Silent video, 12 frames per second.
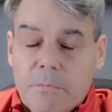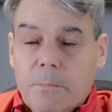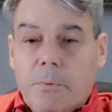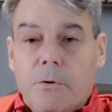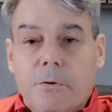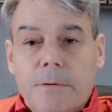the
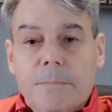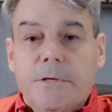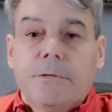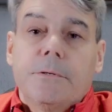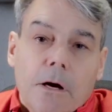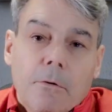
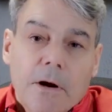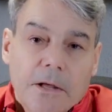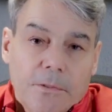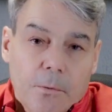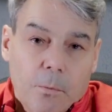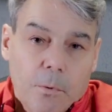perimeter
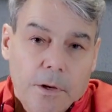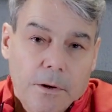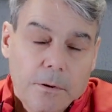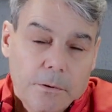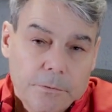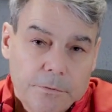around the
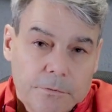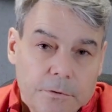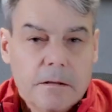windows.